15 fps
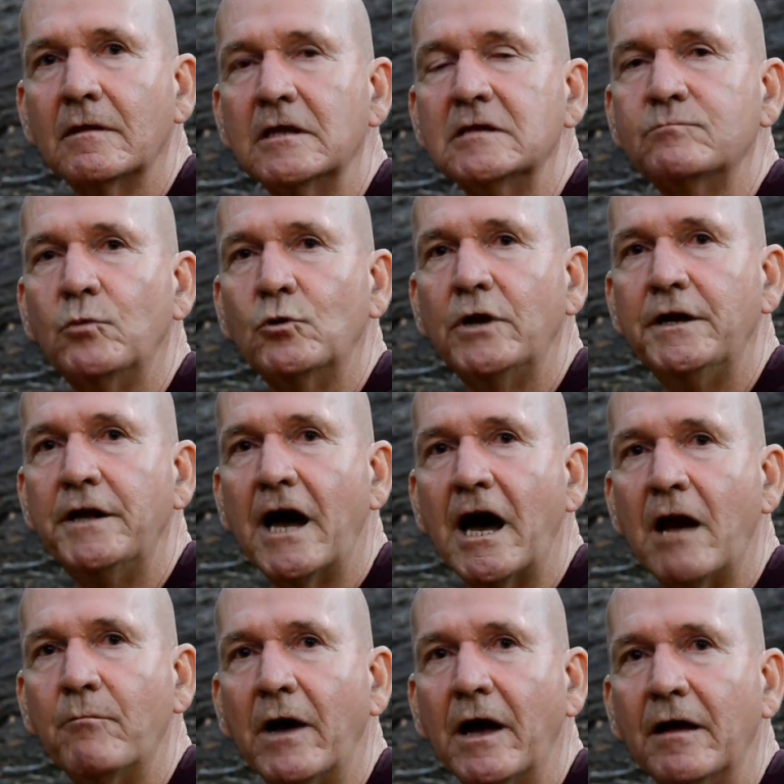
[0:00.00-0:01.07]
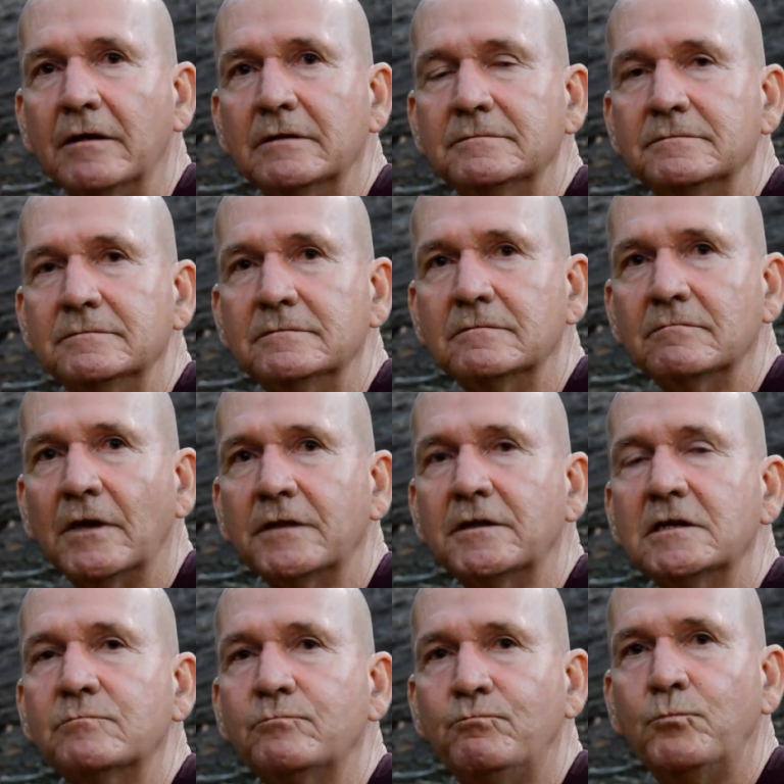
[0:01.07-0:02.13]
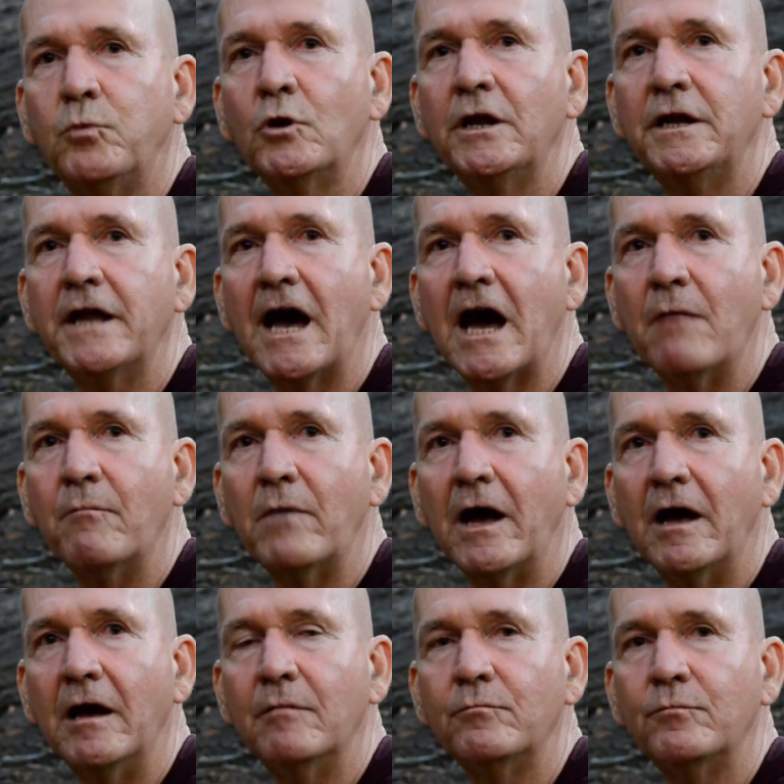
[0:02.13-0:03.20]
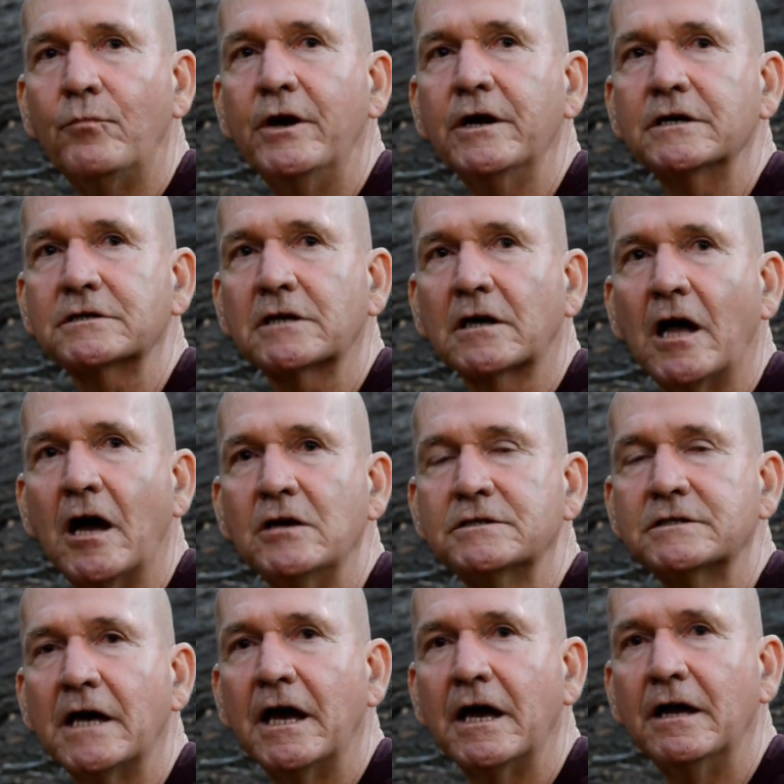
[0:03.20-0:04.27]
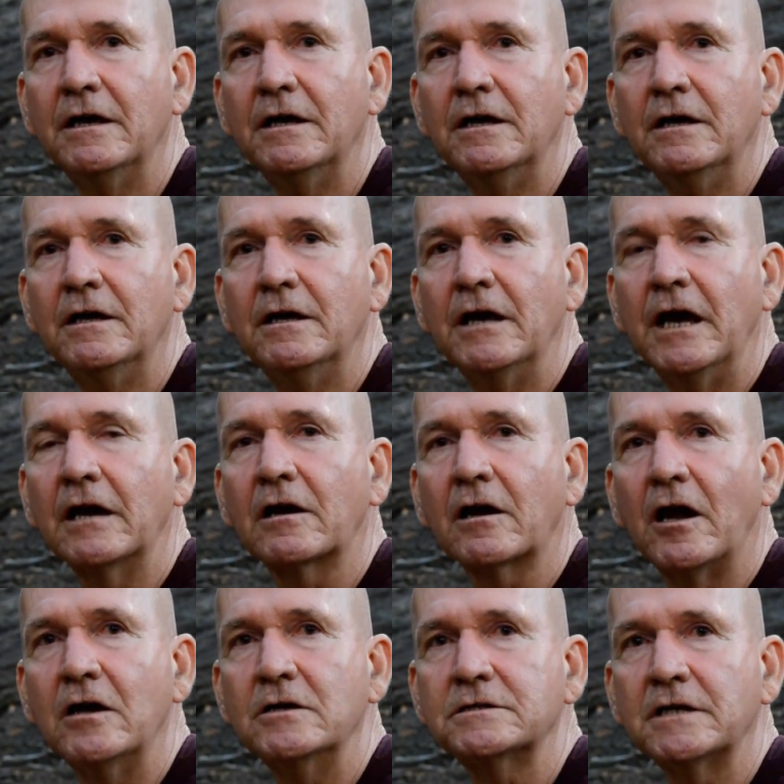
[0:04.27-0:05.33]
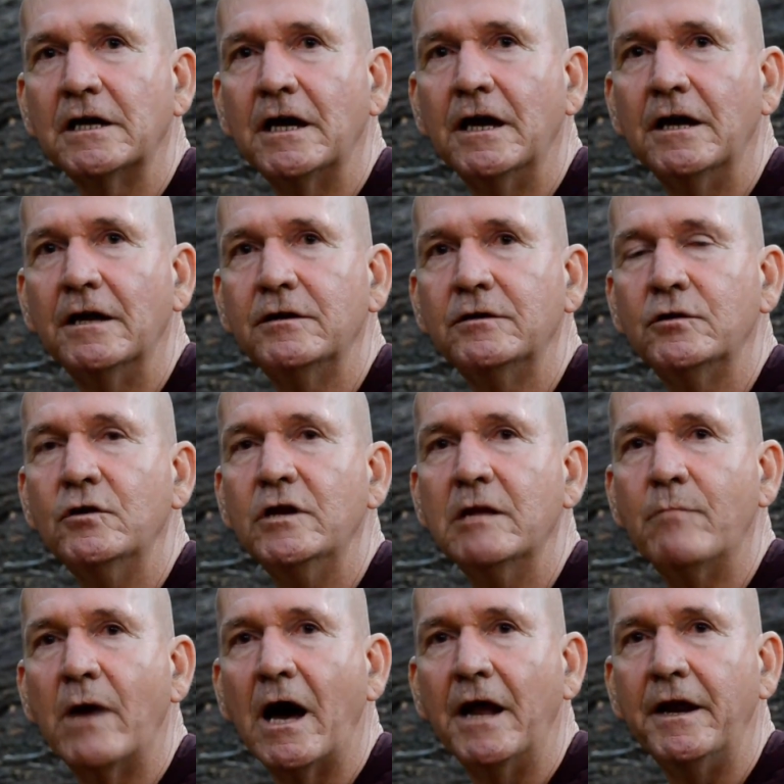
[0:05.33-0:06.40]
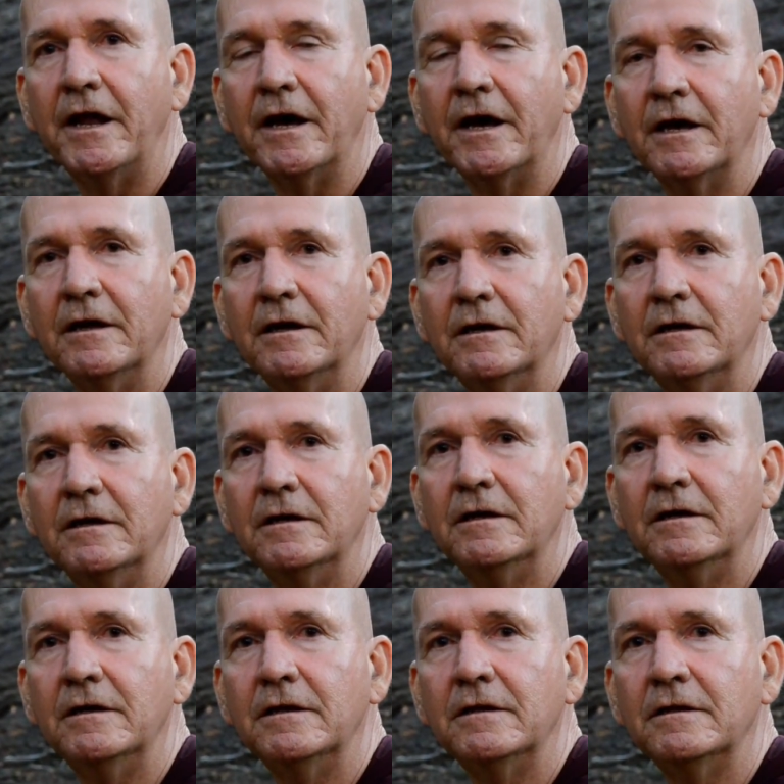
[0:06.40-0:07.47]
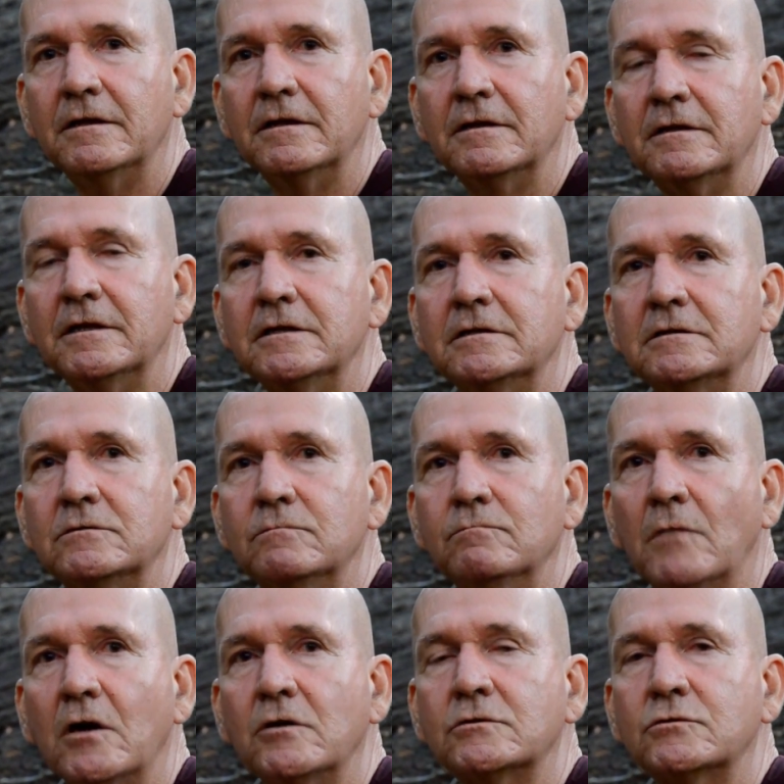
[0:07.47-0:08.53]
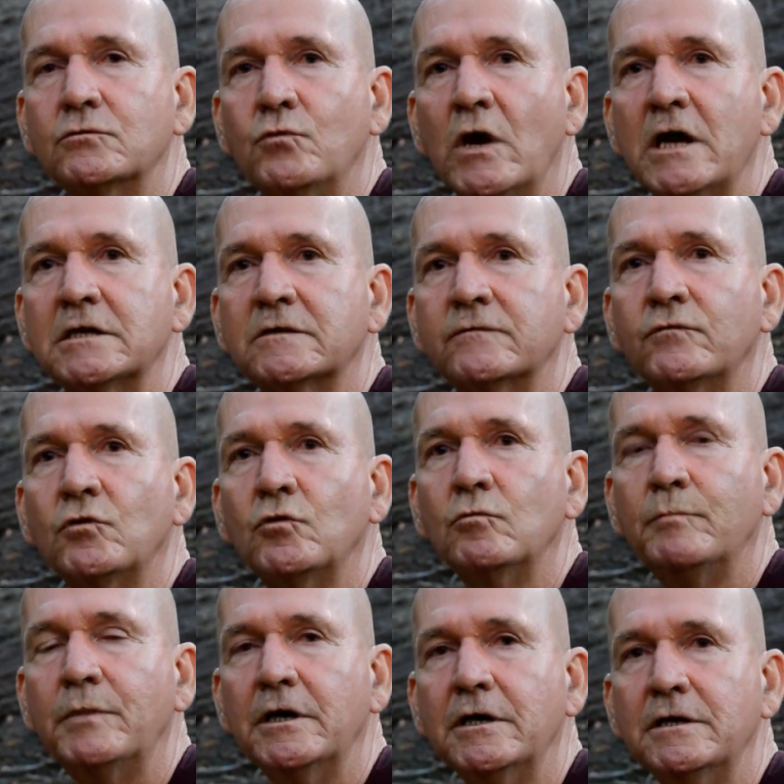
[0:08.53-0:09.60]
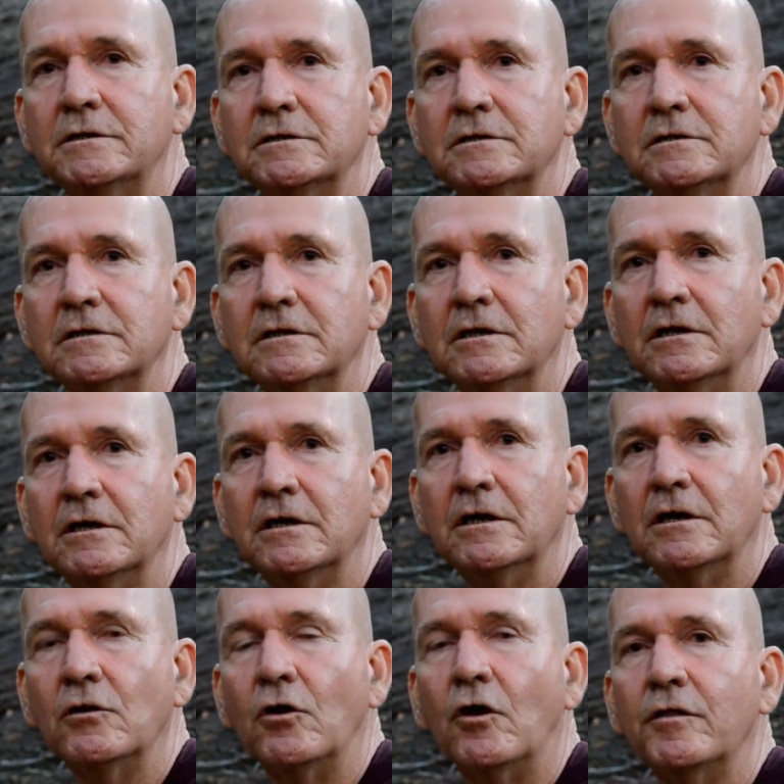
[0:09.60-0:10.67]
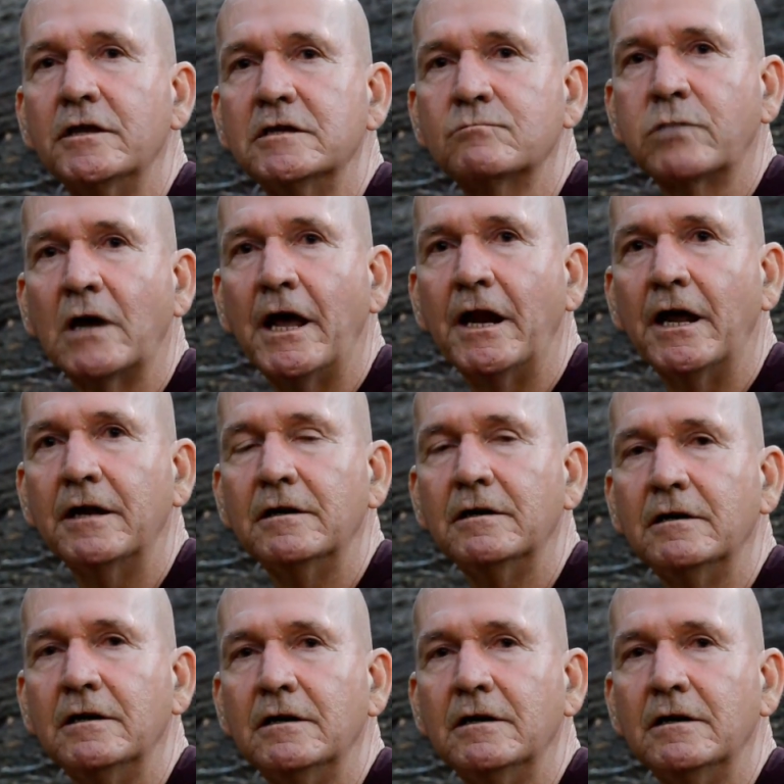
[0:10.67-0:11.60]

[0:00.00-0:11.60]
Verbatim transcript: this Buddha Dharma. But this Buddha Dharma brings us closer and closer to Nibbana, this most restful peace on this planet,